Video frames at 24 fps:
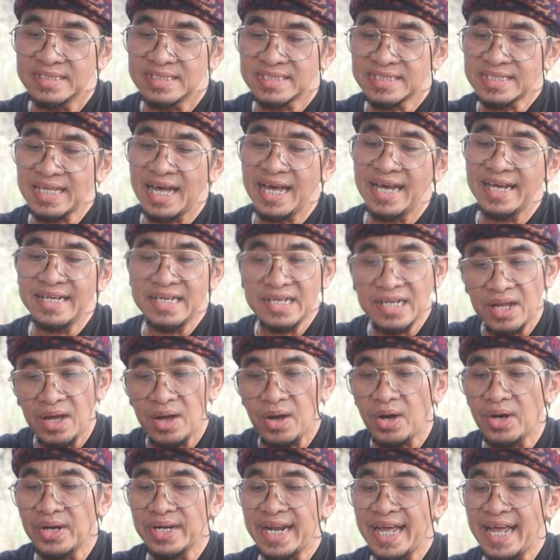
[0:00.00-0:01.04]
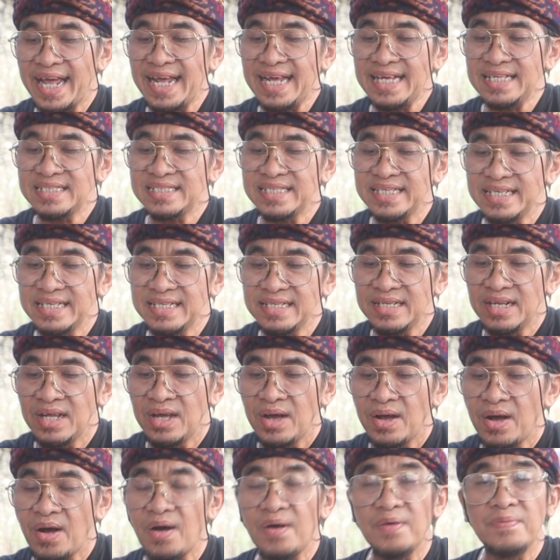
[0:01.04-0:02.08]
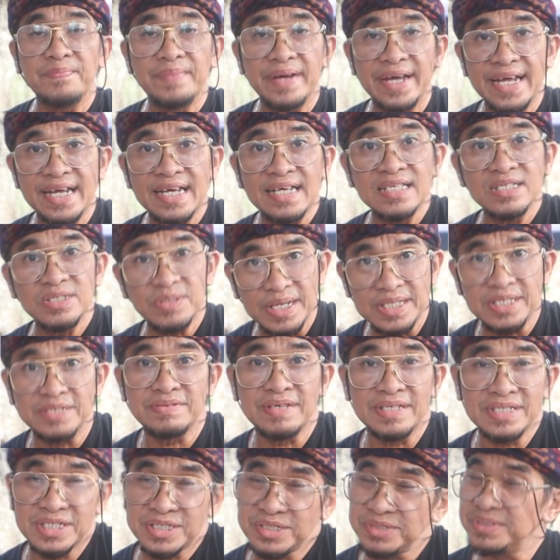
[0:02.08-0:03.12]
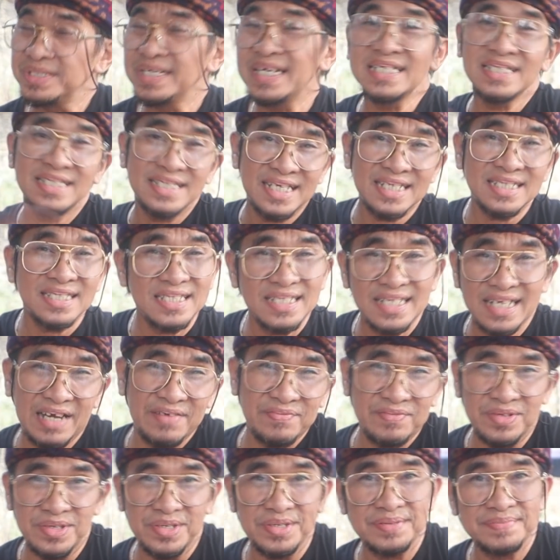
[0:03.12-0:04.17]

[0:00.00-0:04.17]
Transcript: Signed on 18th of May 2022. Yes, yesterday afternoon.